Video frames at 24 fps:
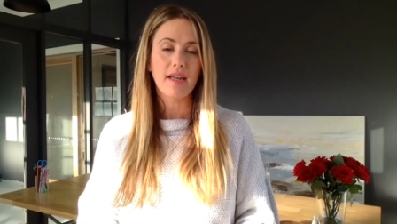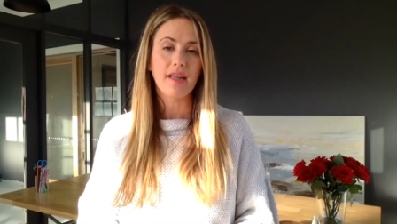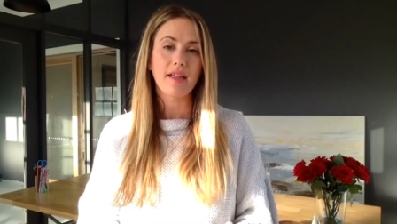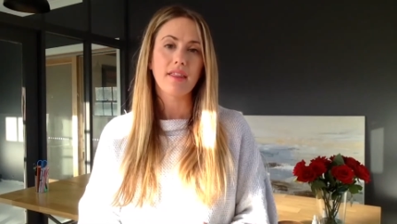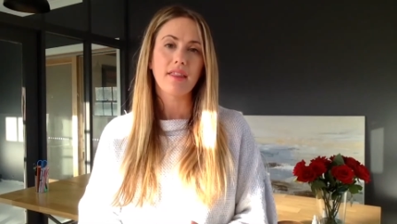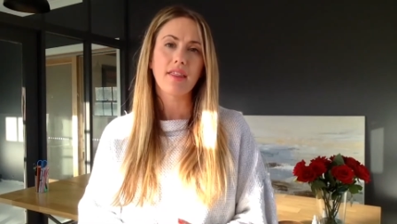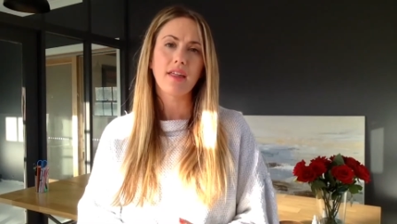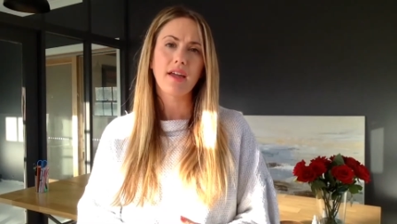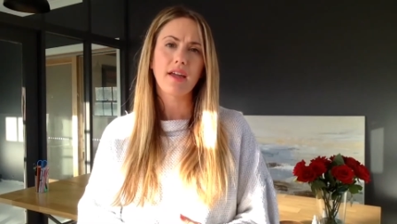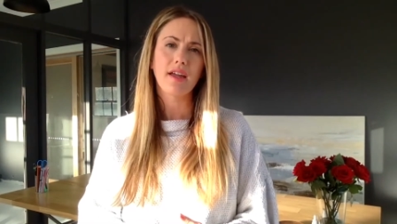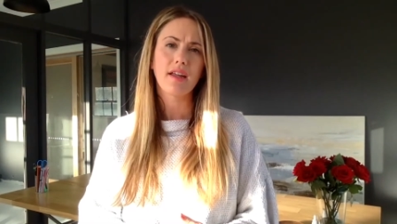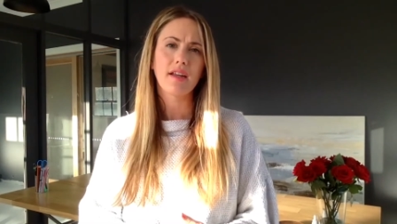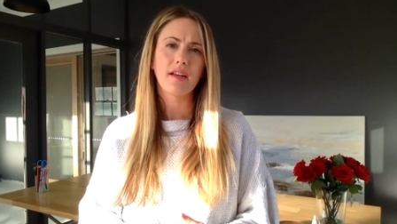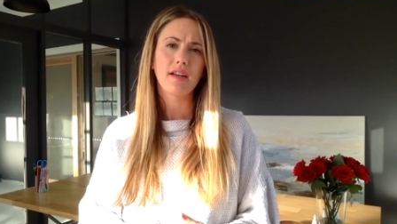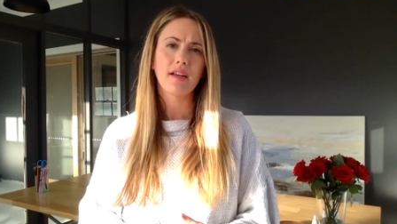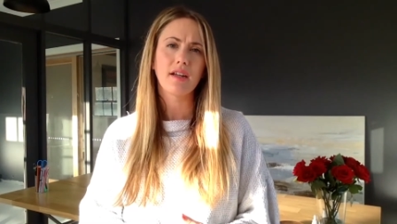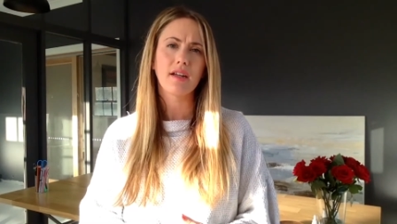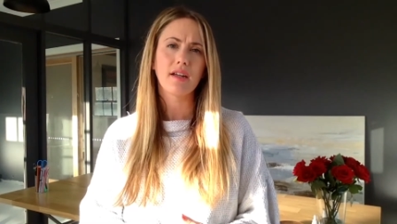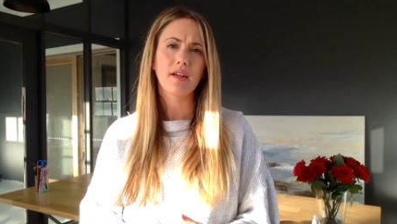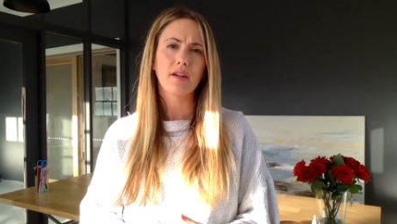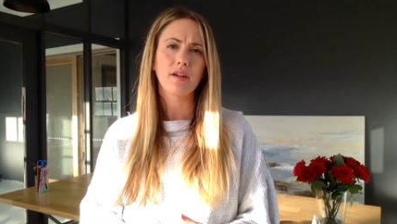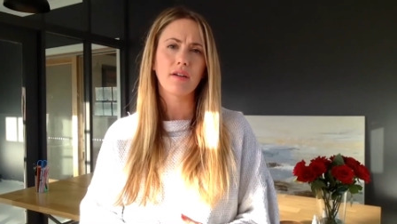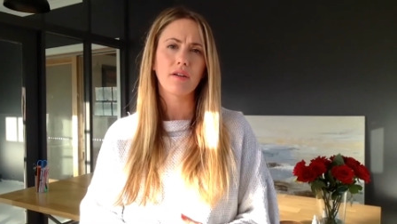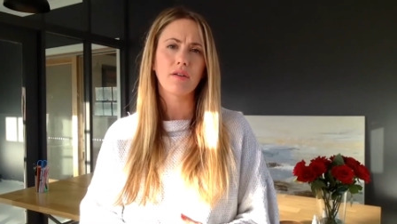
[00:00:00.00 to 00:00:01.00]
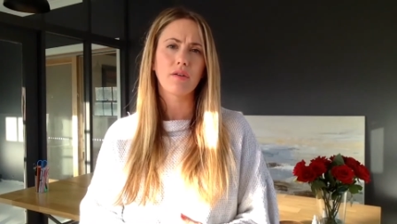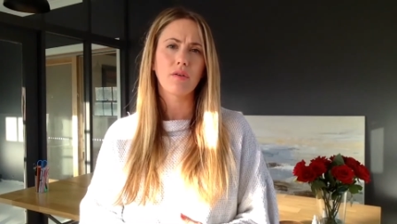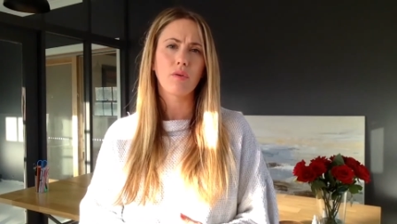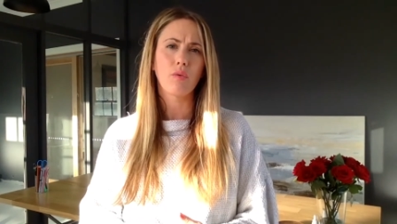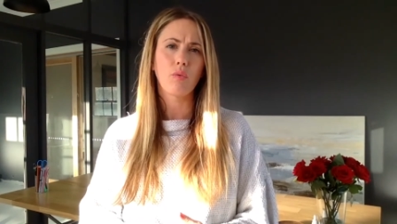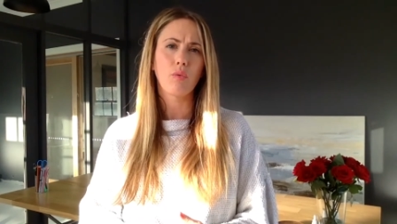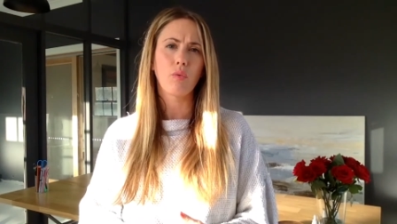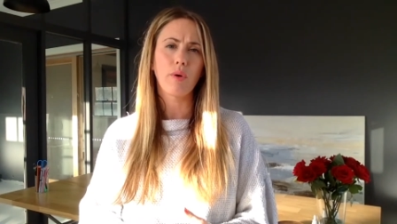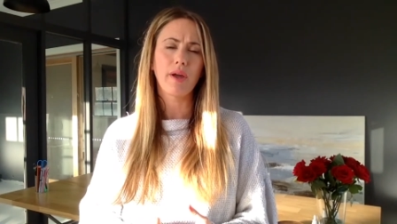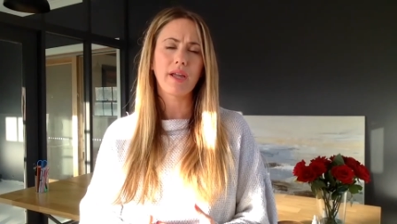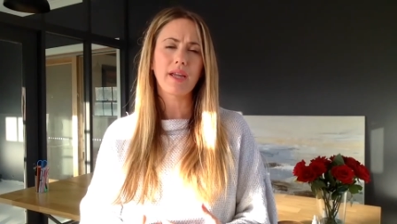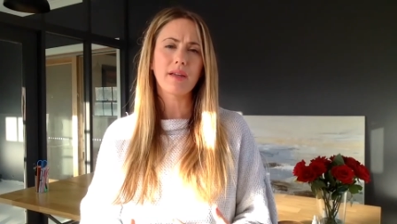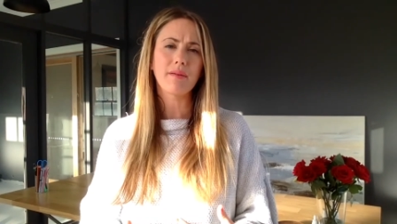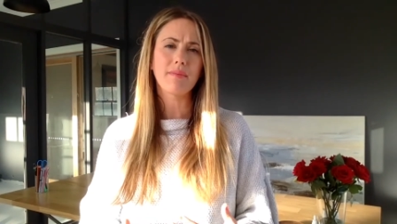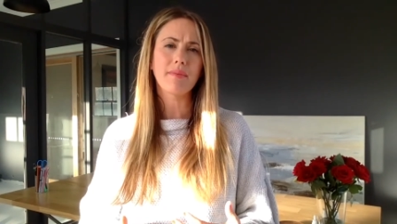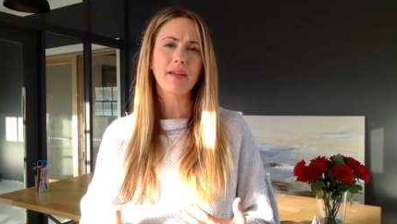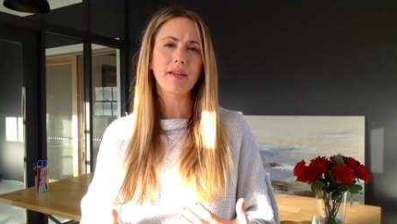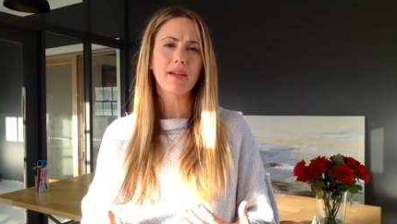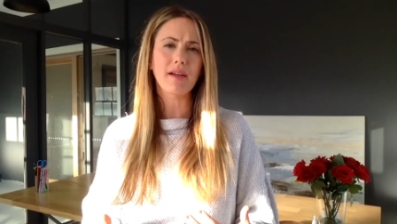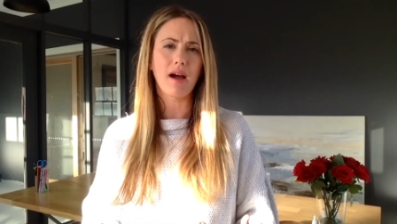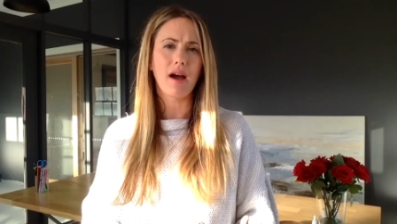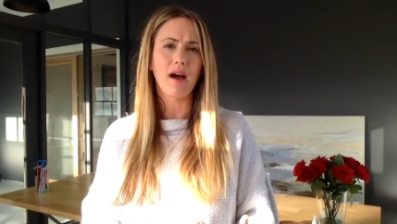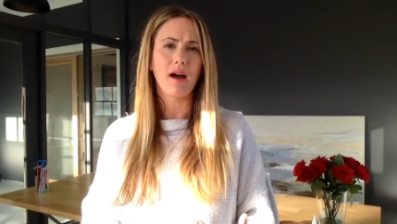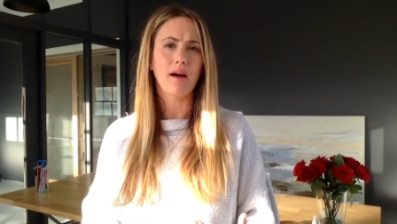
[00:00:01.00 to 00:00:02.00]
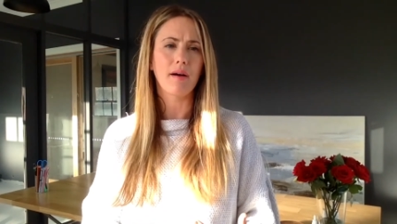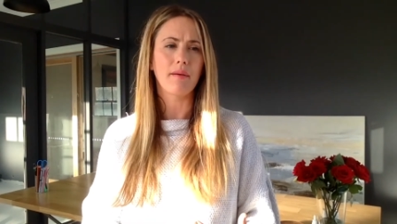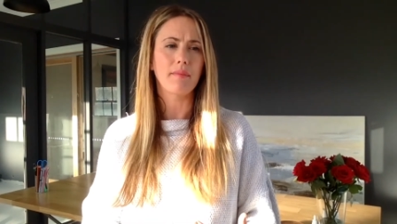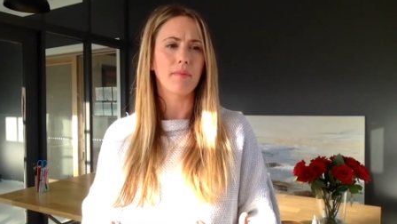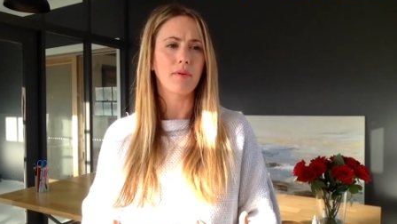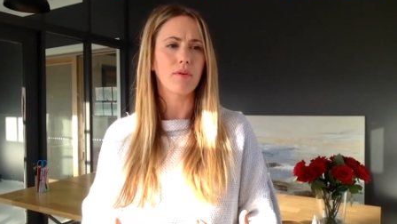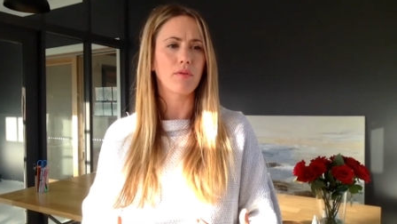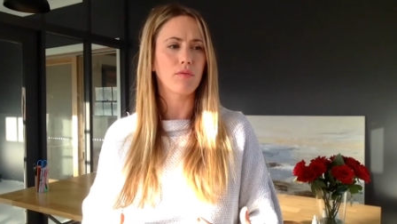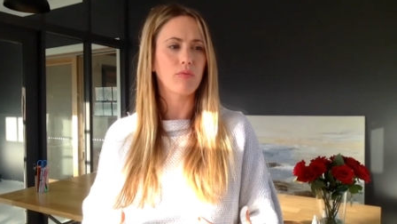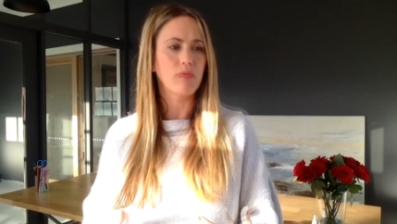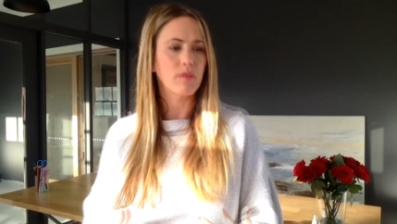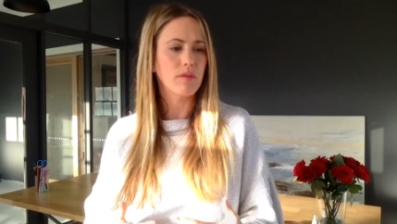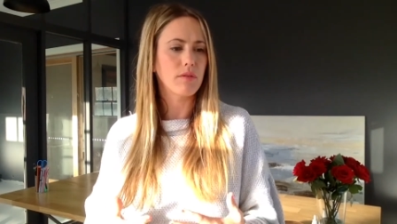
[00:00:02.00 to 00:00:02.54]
then we can become